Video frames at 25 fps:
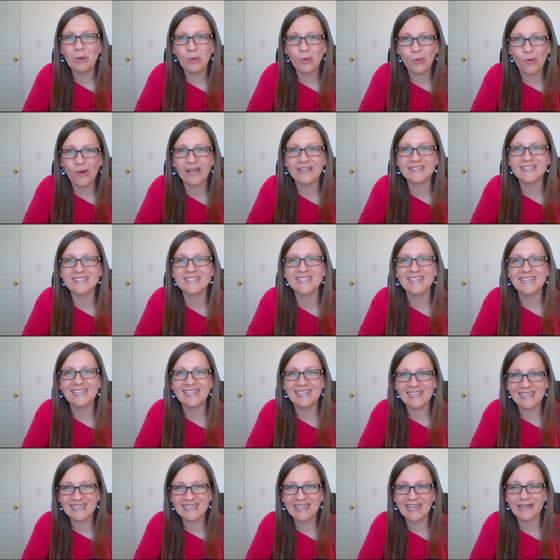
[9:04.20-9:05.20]
what
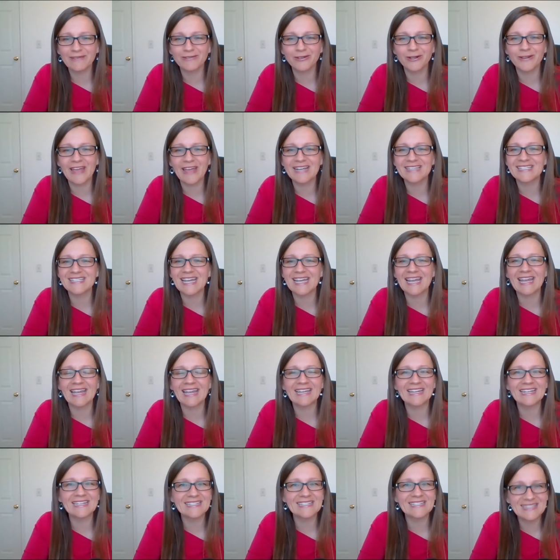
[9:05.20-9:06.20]
he gave her that day,
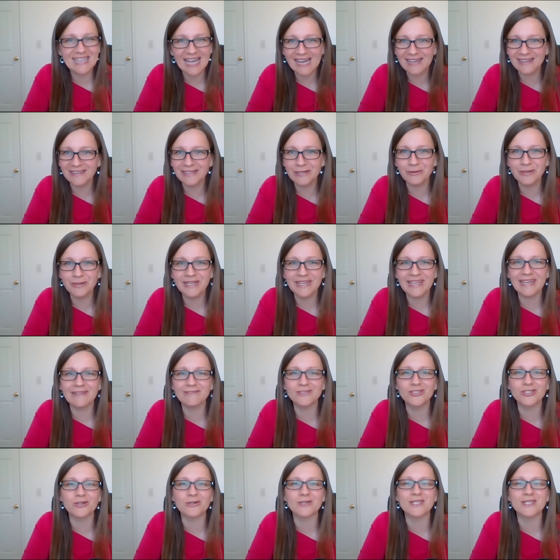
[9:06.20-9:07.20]
and exactly what he
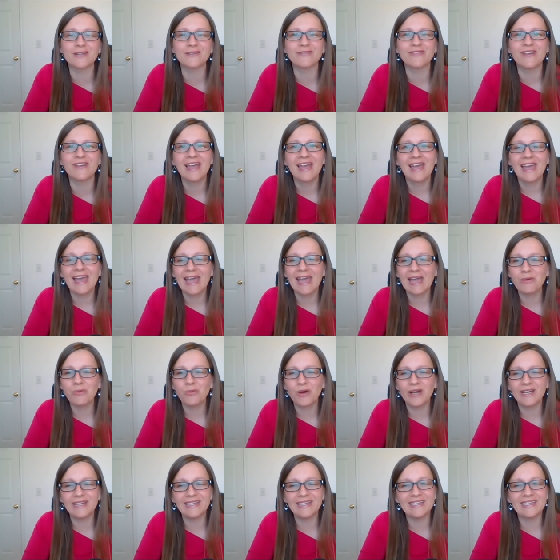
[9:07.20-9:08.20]
gave Joseph, and
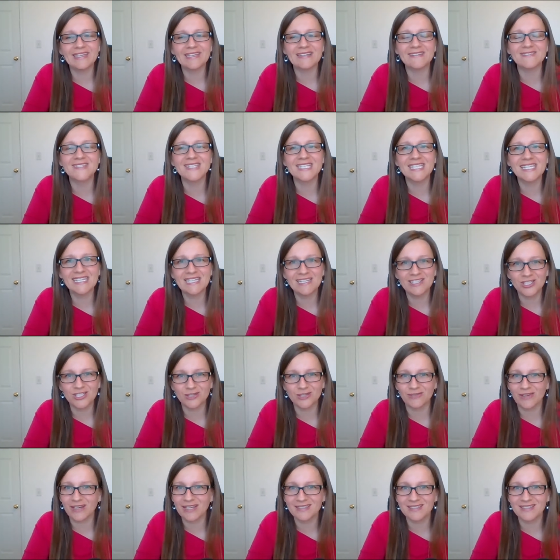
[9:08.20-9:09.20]
what he gives each
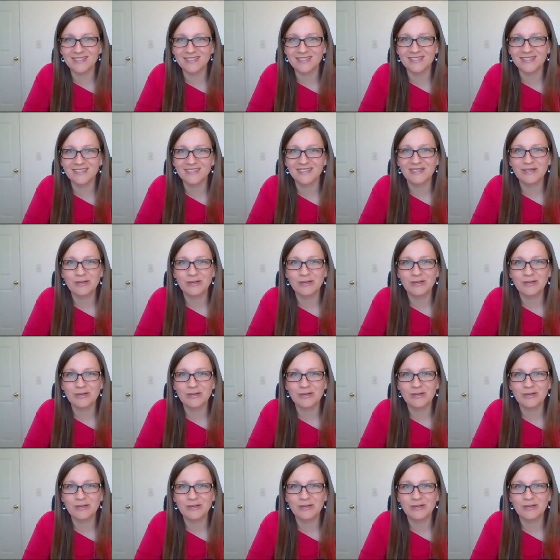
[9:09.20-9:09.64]
of us